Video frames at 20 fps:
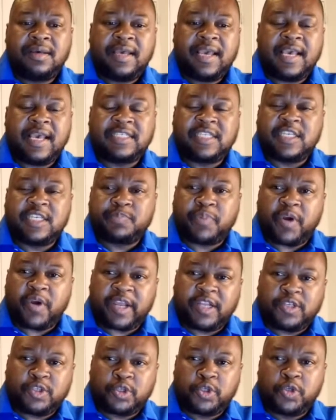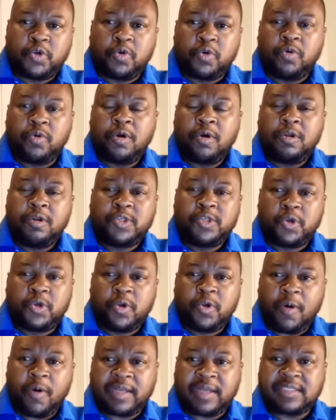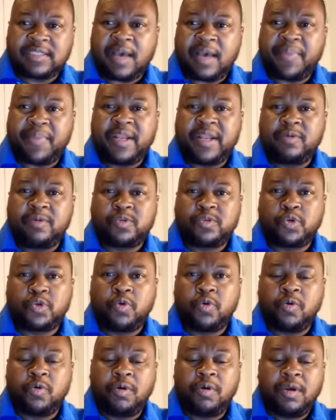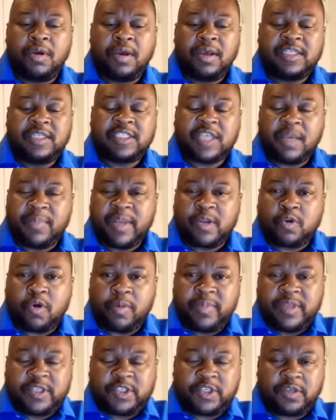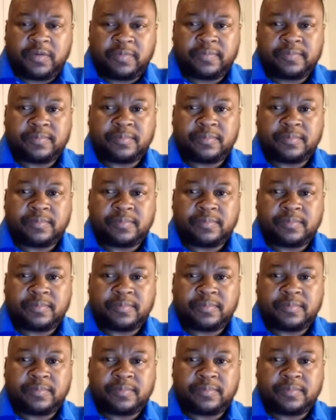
Has he spoken to you? Do you know what is happening to Chairman Komichi?